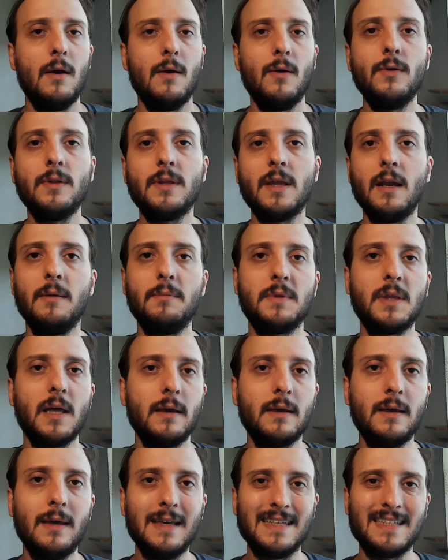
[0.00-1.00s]
Ultraleap
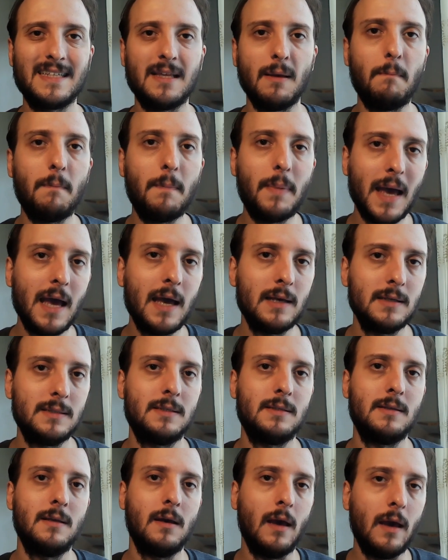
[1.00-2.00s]
tracking is the
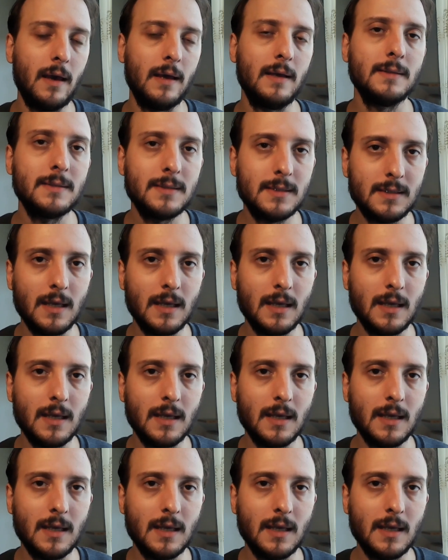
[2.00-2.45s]
best hand